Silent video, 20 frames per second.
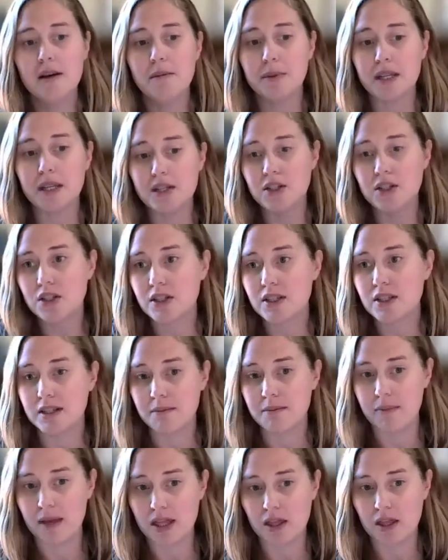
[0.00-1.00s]
please just
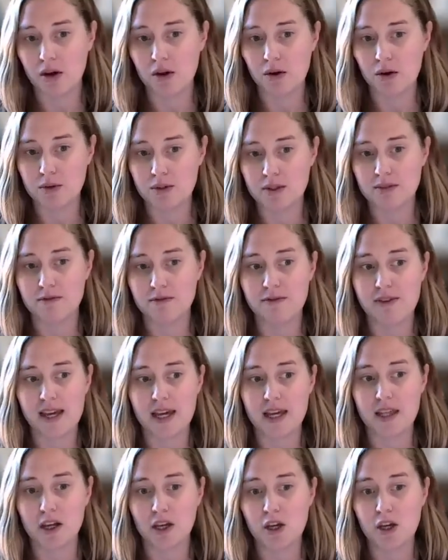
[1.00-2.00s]
submit those
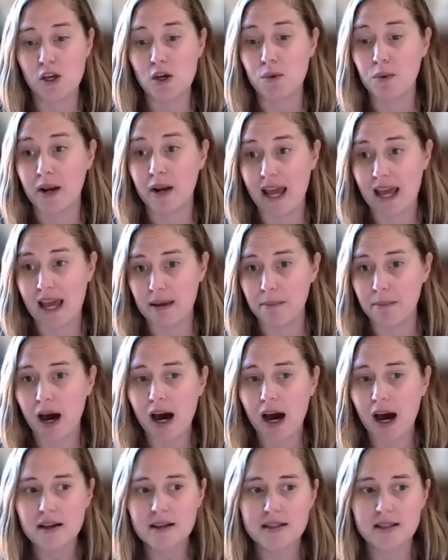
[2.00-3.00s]
via the Q&A
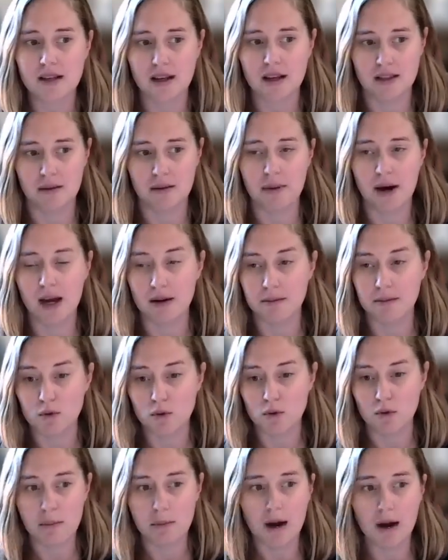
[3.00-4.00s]
box on the bottom
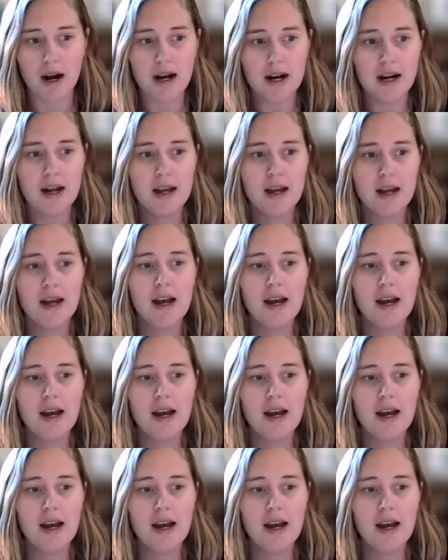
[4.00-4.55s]
toolbar.